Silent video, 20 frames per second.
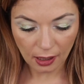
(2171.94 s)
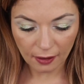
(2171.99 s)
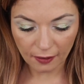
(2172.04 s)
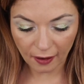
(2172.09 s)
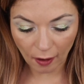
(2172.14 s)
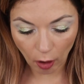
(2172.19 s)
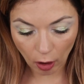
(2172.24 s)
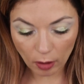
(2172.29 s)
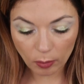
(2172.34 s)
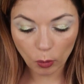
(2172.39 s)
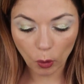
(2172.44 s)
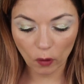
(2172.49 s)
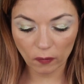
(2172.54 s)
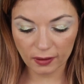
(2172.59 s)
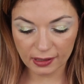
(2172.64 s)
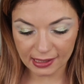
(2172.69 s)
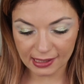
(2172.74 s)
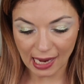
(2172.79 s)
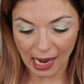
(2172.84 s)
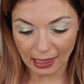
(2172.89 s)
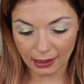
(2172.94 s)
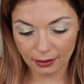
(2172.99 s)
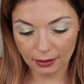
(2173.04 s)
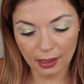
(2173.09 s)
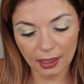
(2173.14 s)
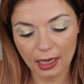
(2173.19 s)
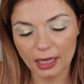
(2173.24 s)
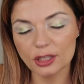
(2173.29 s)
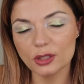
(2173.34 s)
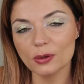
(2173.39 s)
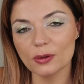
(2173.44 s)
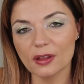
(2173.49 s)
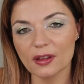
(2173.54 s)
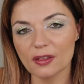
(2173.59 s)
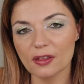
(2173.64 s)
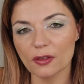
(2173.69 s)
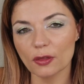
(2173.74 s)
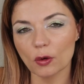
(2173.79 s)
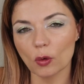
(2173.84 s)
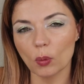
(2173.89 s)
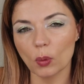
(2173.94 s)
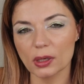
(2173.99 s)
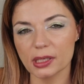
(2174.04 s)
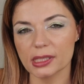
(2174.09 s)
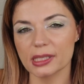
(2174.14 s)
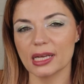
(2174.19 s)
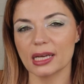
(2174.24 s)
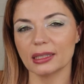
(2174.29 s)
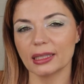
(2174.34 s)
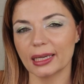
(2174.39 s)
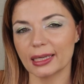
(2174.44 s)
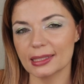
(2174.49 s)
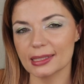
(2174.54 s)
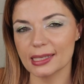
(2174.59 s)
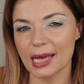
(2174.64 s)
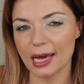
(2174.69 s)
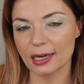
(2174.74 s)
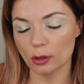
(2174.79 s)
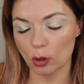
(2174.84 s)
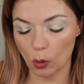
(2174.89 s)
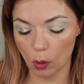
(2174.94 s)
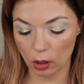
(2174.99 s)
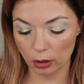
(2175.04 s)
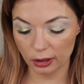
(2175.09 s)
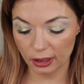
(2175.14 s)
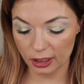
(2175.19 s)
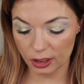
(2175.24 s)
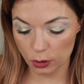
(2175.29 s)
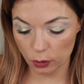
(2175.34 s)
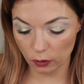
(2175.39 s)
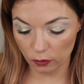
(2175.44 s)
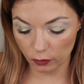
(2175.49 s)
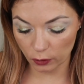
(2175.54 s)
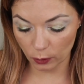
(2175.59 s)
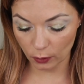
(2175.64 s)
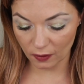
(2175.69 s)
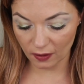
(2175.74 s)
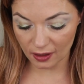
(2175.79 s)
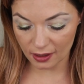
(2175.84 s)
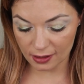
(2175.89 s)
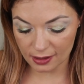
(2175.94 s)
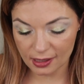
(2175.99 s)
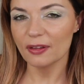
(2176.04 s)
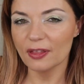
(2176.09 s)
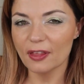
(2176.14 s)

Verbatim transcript: They are more of a satin, and I do think that there was that like satin quality to a few of these.